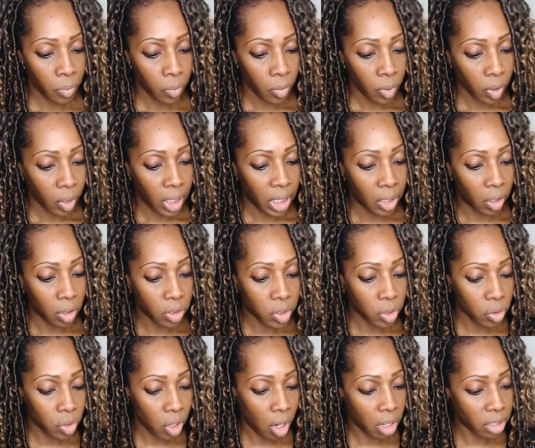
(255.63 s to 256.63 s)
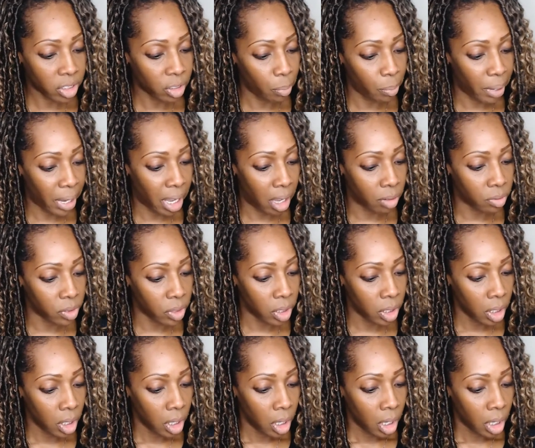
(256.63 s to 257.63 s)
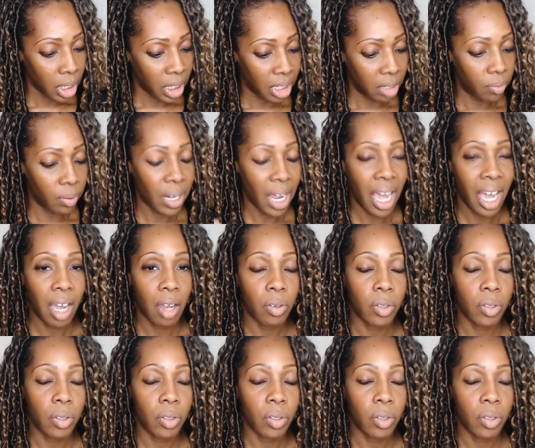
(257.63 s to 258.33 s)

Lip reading: it also talks about even how